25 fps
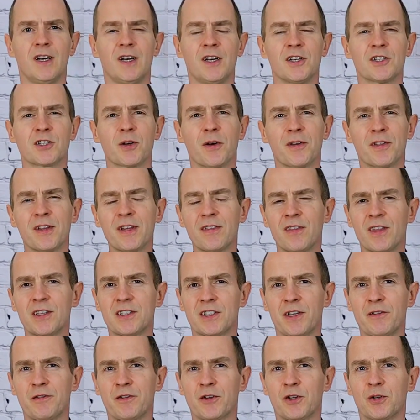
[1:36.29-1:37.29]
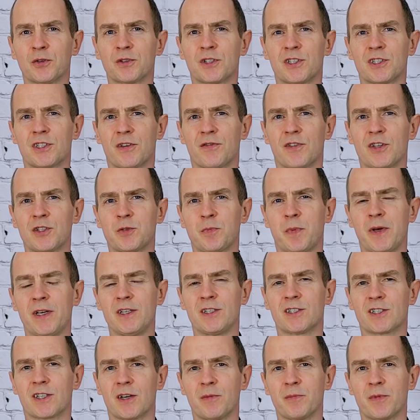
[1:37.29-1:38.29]
So I think the difficulties of this
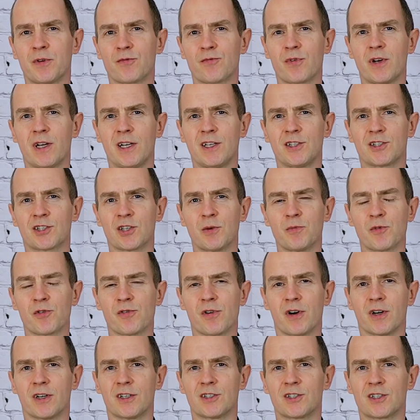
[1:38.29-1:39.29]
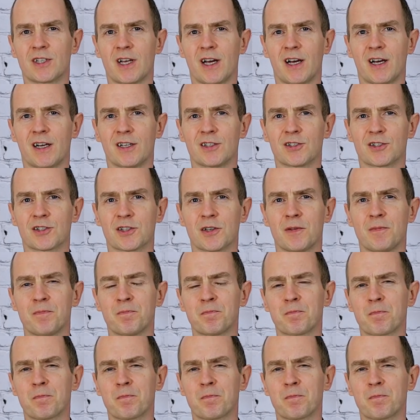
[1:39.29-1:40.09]
piece can be really summarized as,